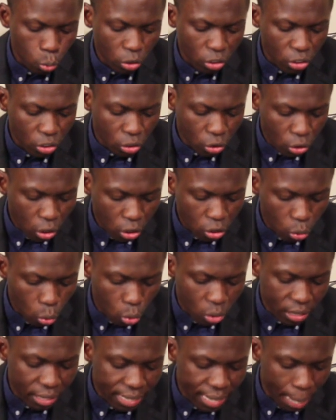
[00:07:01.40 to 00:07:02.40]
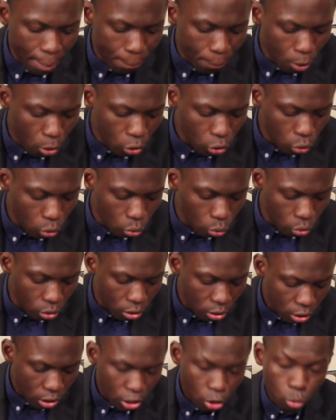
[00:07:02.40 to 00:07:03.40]
was not only the apostles
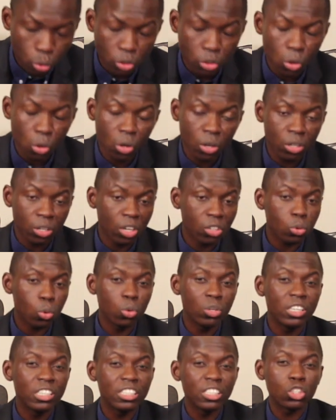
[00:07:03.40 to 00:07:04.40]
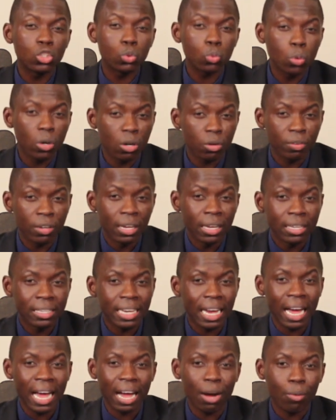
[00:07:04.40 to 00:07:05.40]
it was all, not only the 12
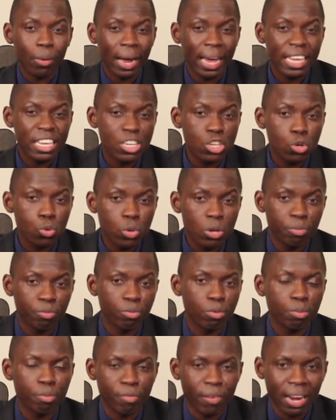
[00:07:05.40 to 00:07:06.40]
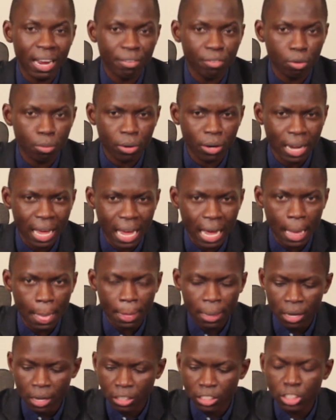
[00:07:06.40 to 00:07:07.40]
that were equipped with fire from on high,
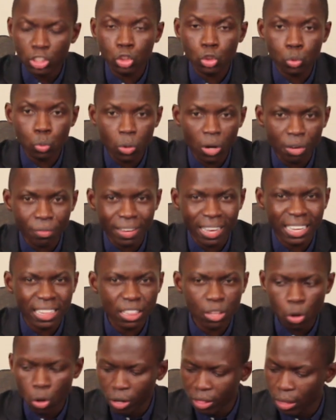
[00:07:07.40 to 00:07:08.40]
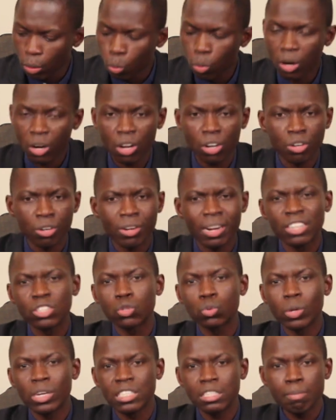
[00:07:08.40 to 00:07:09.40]
the 12 and the other
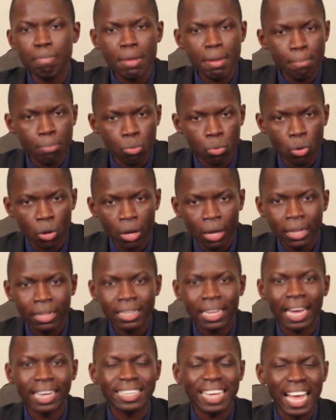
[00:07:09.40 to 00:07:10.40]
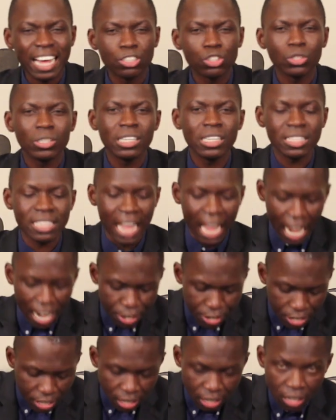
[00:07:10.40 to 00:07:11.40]
120 people that actually
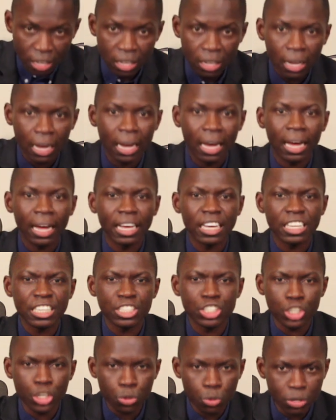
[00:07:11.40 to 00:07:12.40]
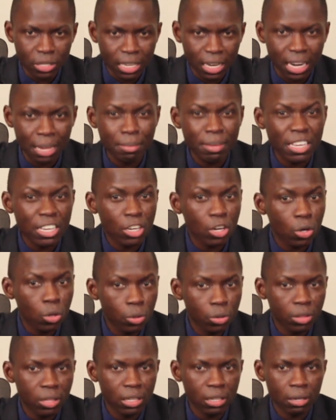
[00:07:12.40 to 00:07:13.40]
tarried uh, in Jerusalem,
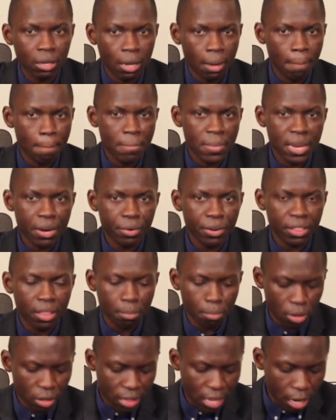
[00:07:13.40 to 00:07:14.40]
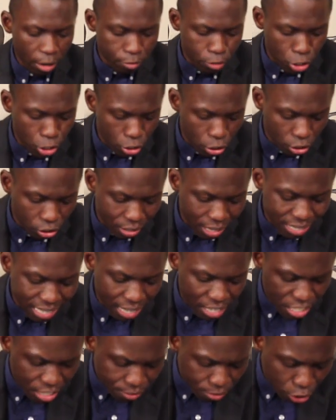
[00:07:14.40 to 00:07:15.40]
including Mary, the mother of Jesus Christ,
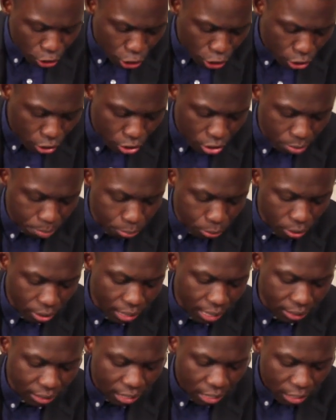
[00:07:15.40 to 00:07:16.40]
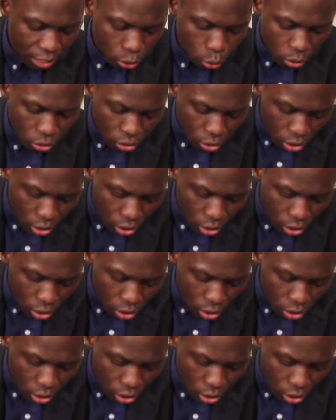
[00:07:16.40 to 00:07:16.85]
and even Jesus' brothers. It was